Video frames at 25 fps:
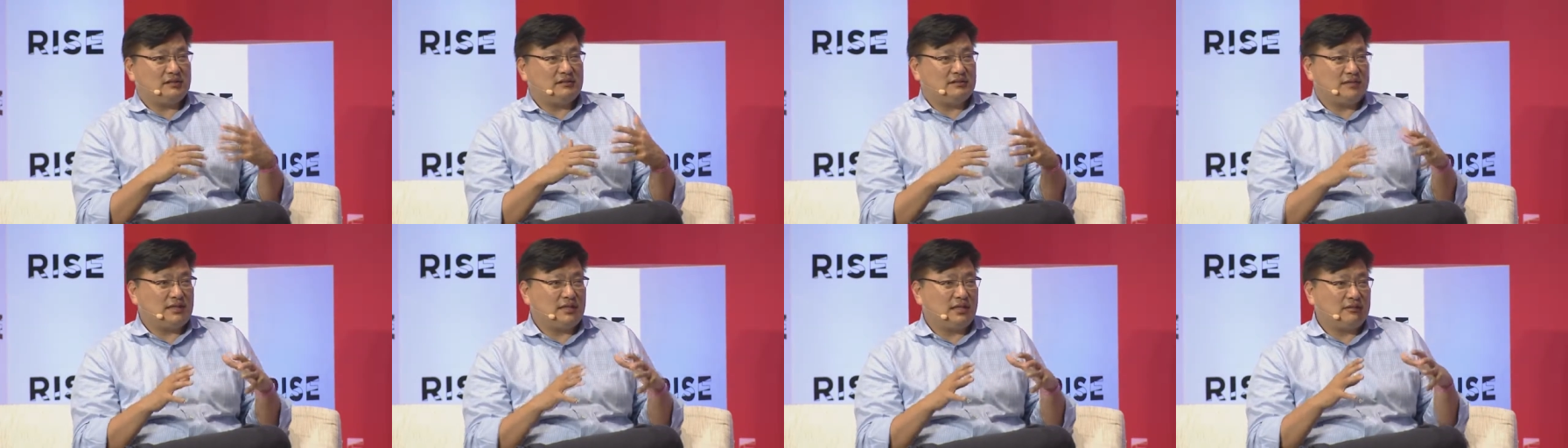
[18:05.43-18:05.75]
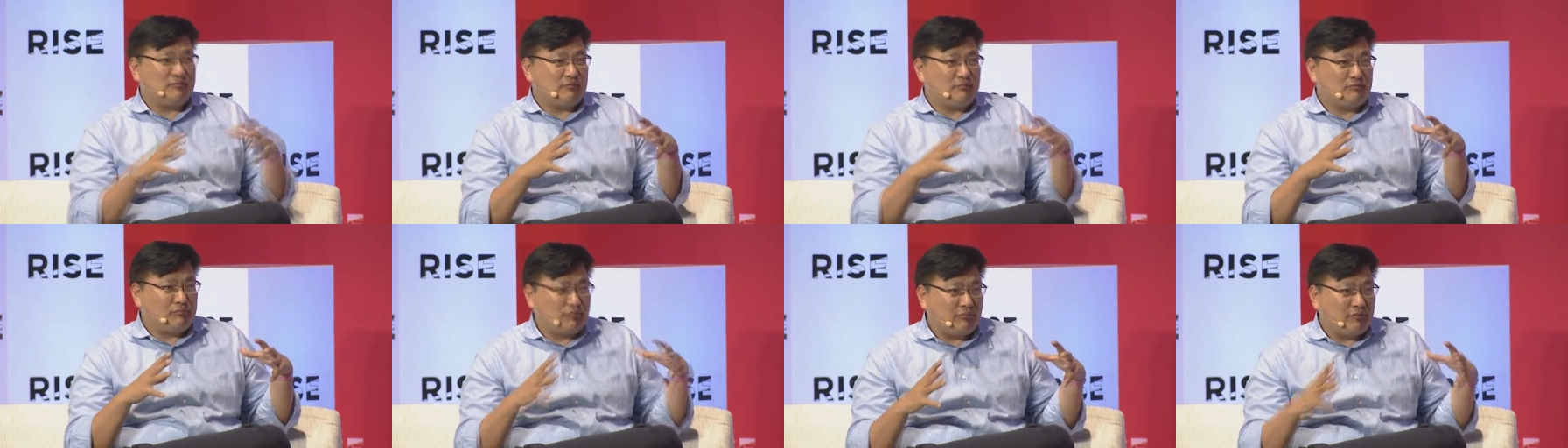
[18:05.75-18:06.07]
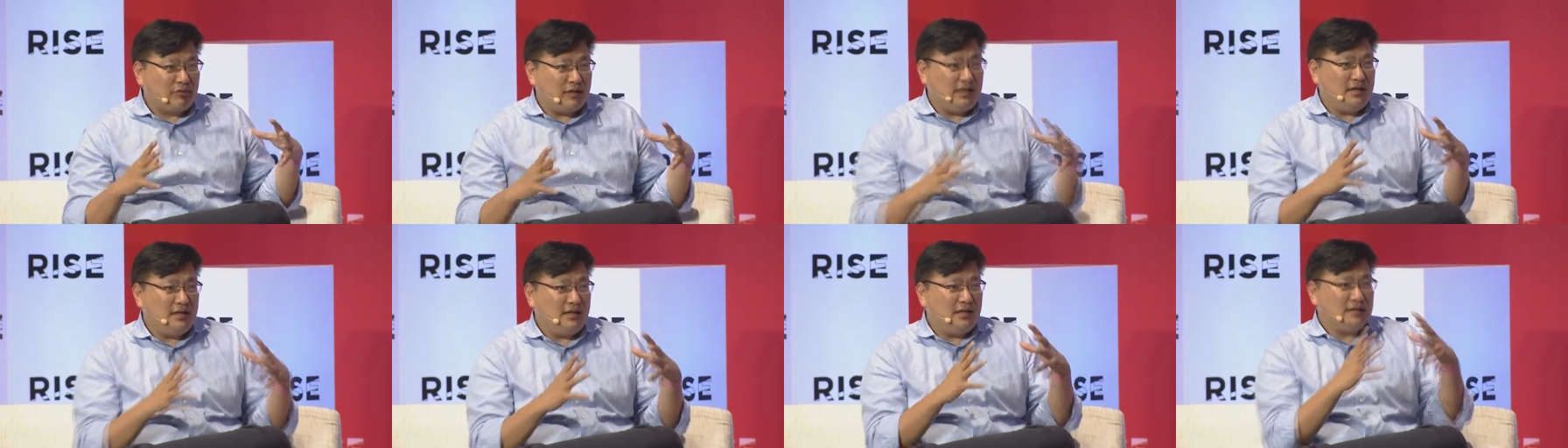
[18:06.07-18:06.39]
tend to
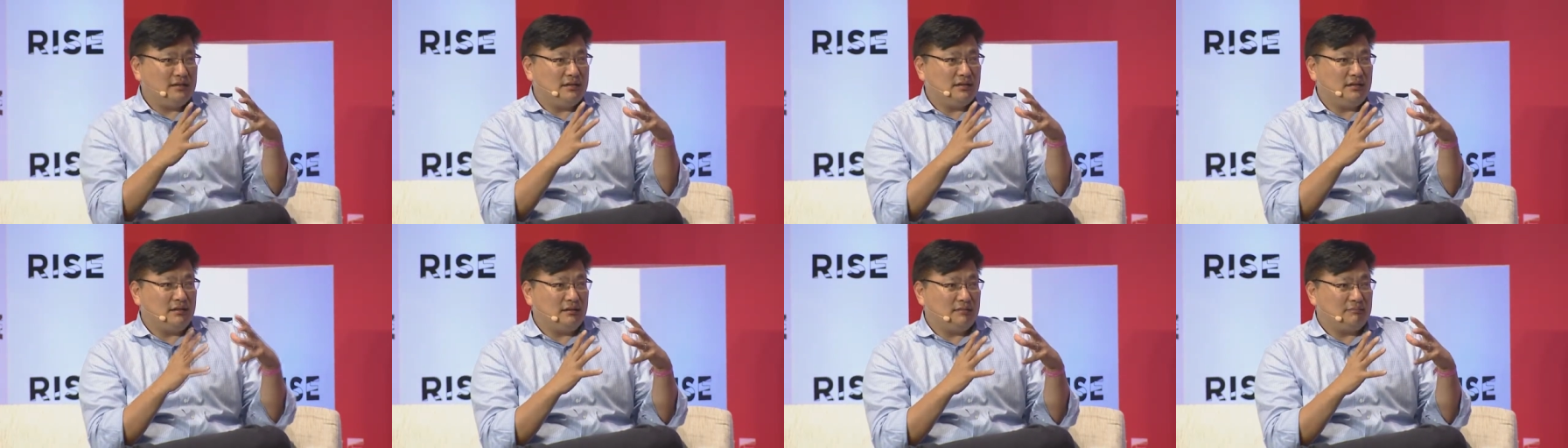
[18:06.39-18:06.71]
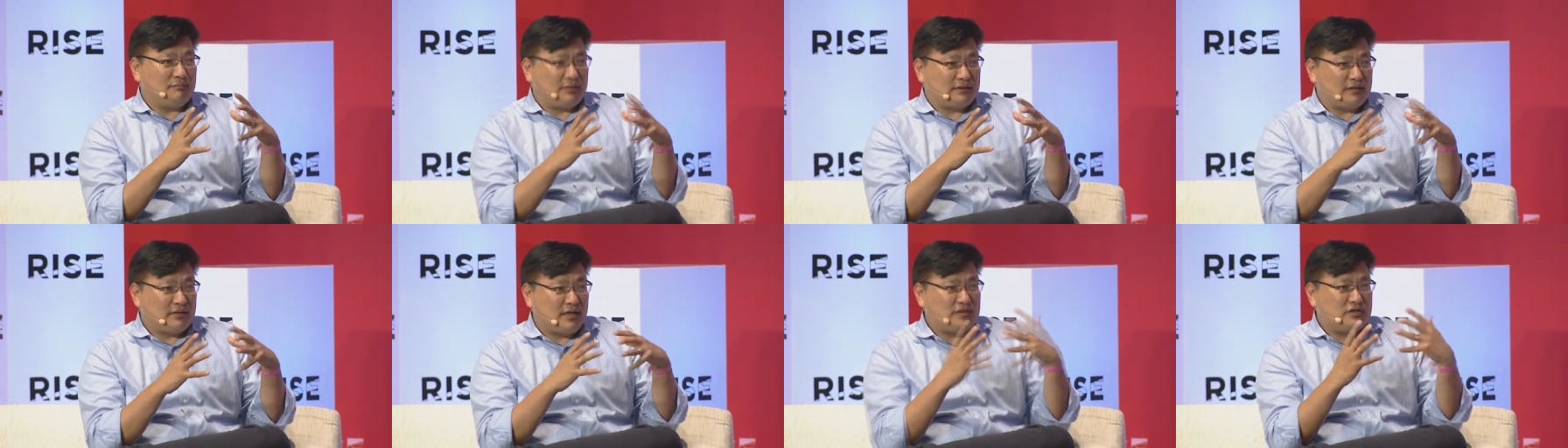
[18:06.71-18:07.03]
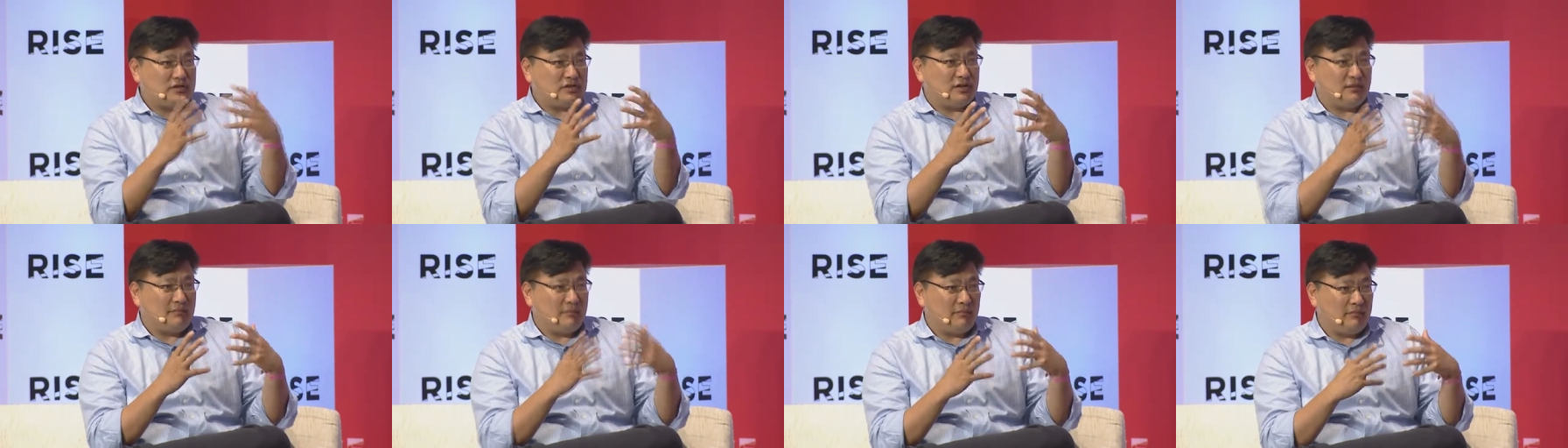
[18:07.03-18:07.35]
breed
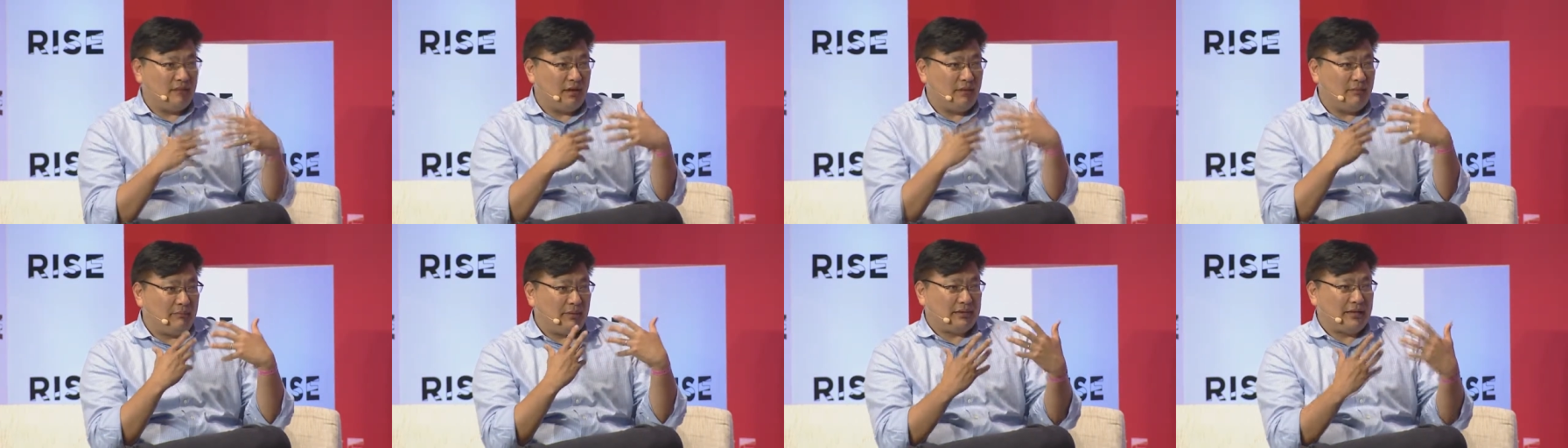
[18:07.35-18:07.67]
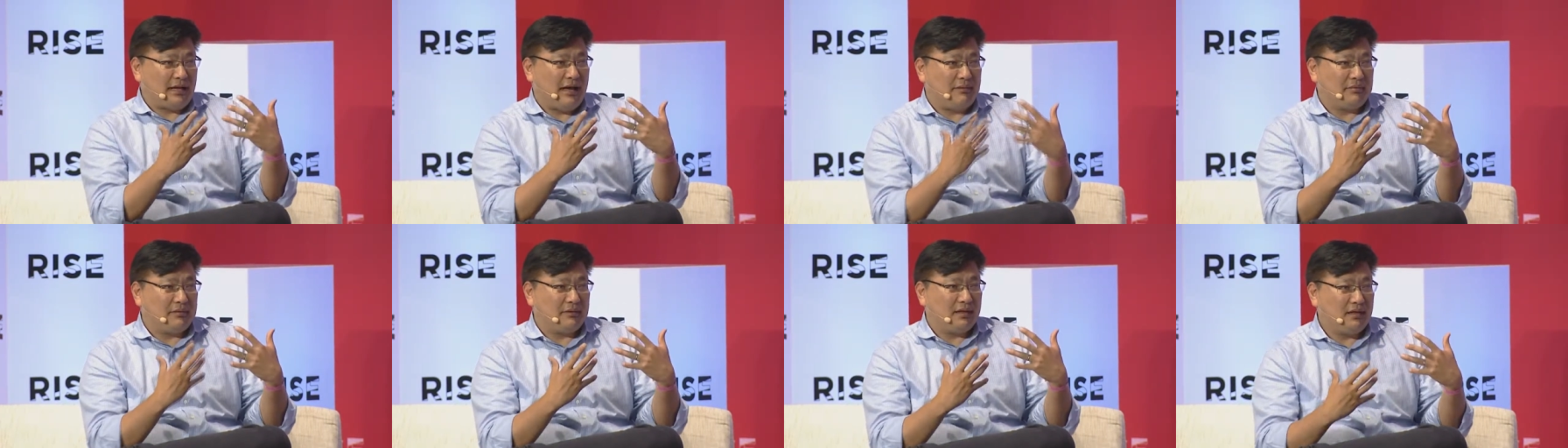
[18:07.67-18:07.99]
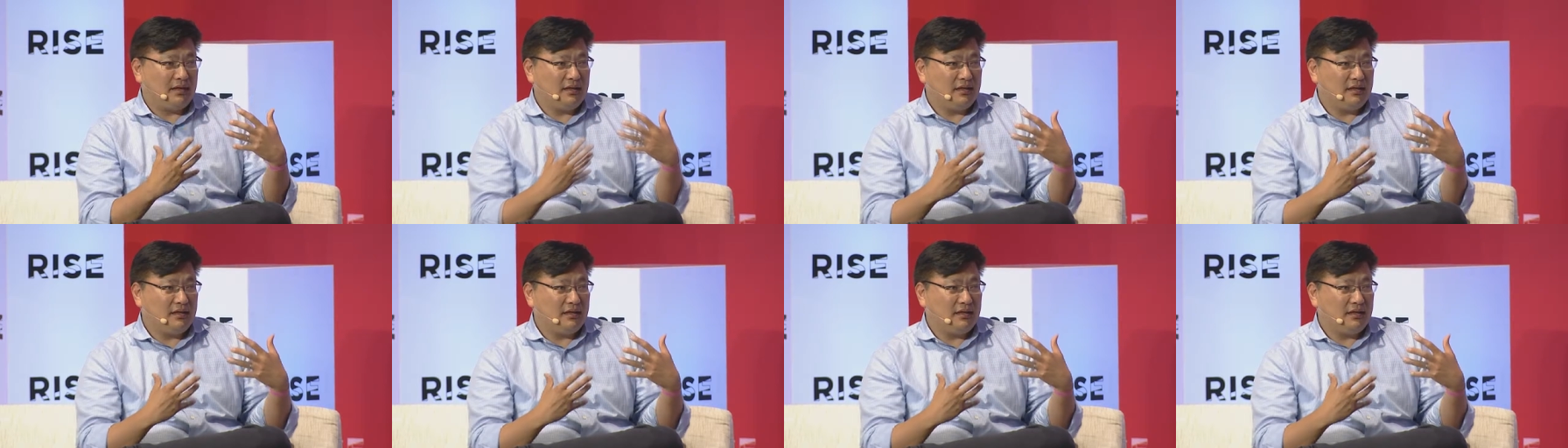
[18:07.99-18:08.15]
potentially a monopoly.